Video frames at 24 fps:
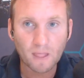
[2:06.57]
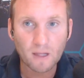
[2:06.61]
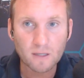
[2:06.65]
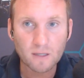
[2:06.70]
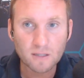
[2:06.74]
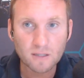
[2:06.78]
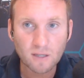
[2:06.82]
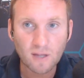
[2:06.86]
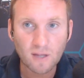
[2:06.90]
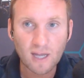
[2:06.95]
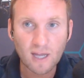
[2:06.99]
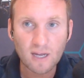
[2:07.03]

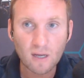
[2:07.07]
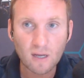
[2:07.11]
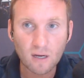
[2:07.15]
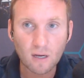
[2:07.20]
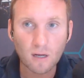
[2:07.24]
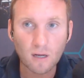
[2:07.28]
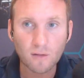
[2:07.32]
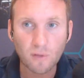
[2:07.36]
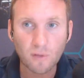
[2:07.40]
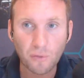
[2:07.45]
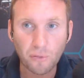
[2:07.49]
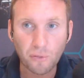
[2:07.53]
So they
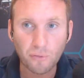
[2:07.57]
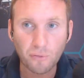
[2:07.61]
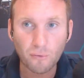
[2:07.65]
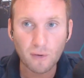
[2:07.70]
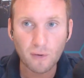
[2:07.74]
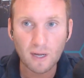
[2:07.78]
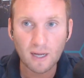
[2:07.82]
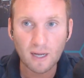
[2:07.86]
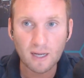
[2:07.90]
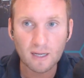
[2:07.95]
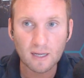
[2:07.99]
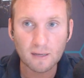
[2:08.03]
are the
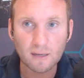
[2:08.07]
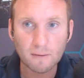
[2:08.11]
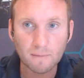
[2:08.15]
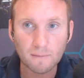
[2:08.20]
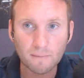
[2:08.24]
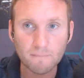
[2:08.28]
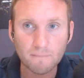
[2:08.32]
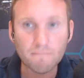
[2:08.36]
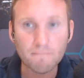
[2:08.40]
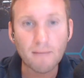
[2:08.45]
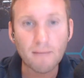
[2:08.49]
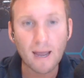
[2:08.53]
three
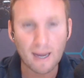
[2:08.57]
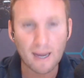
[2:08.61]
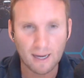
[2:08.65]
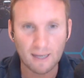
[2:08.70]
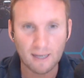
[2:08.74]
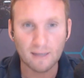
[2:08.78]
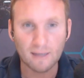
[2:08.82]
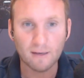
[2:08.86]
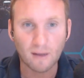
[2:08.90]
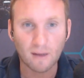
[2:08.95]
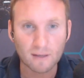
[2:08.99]
main,